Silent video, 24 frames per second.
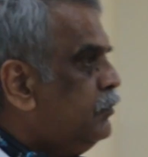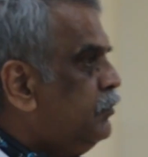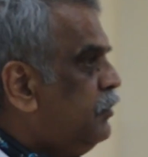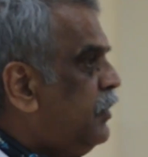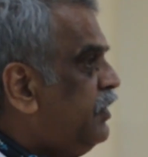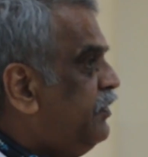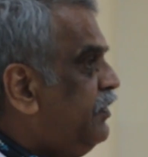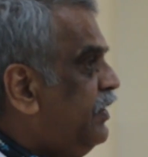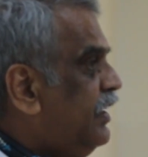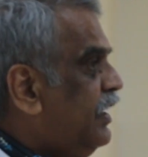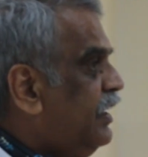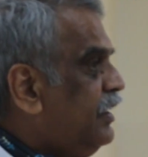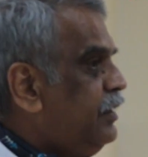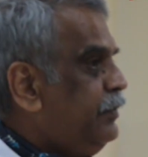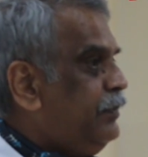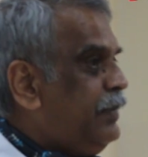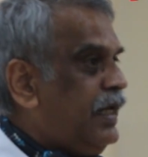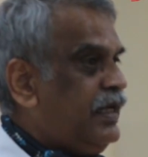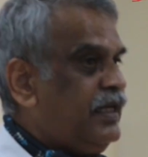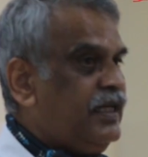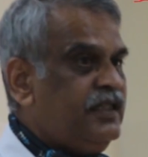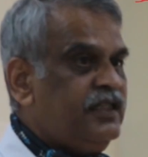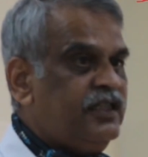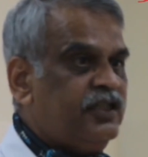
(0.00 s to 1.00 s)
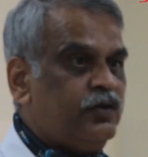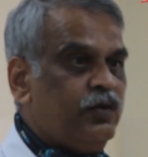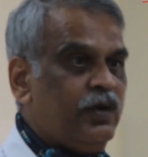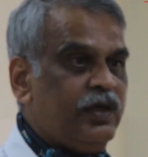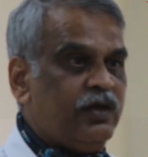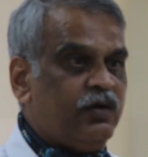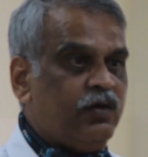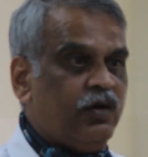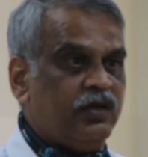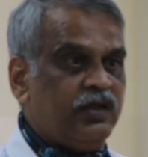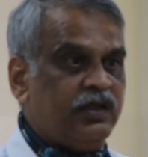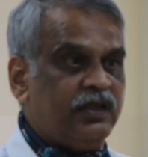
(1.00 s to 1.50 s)
But where are the balanced
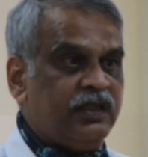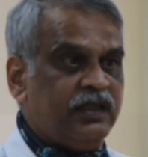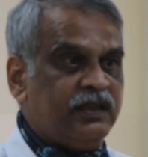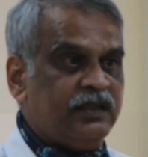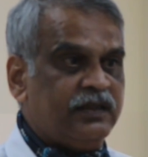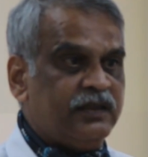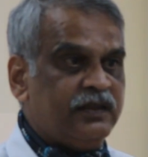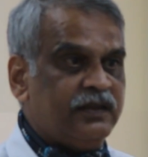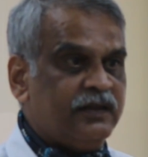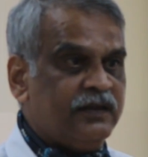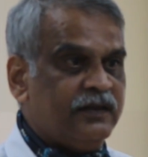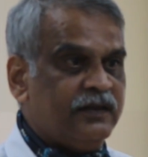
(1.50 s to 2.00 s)
12 qualities?